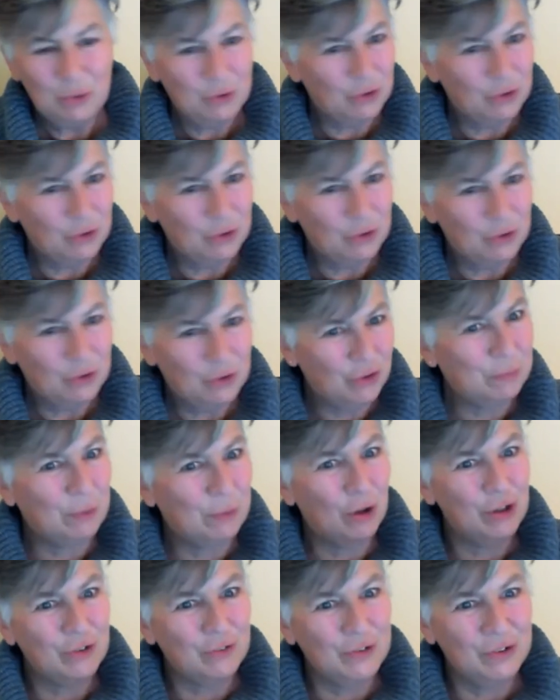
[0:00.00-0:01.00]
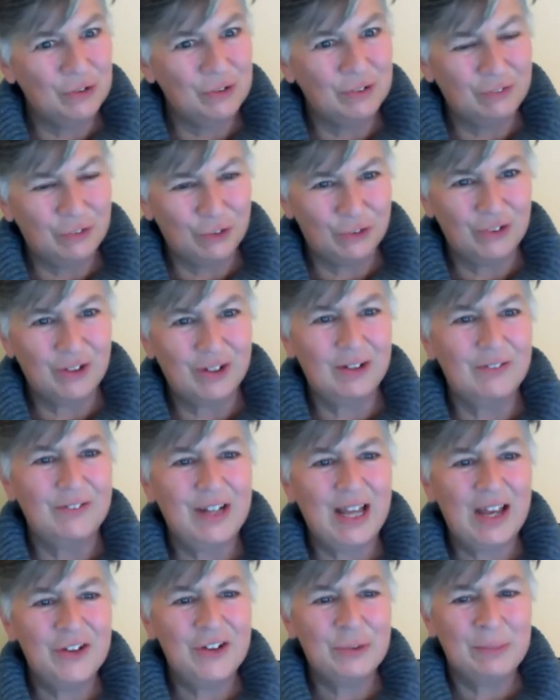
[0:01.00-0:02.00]
which is part of the University of
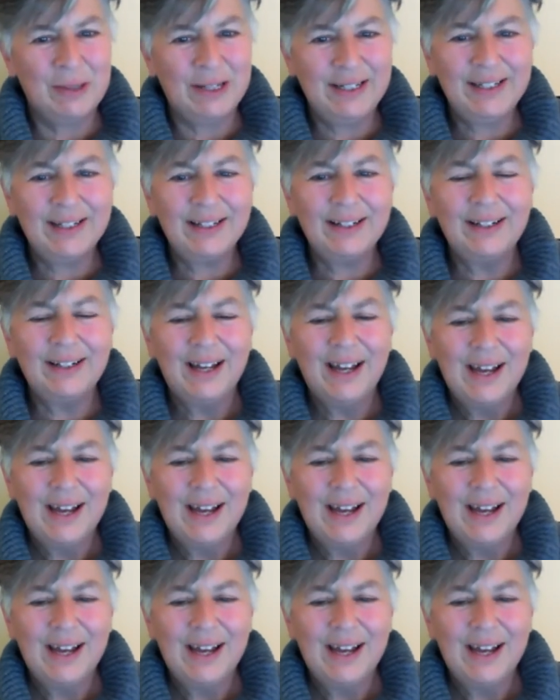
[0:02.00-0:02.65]
Tasmania.